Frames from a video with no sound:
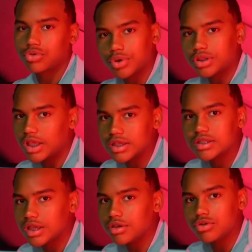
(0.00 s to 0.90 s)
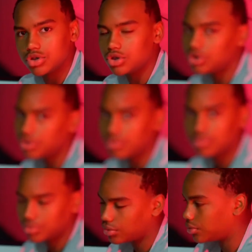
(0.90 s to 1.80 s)
3 things they usually do.
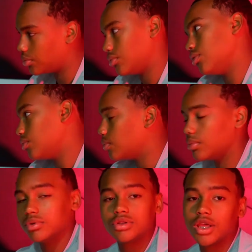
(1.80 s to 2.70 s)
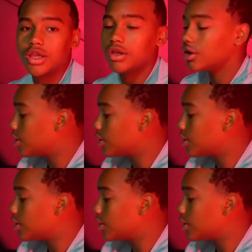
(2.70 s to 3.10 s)
They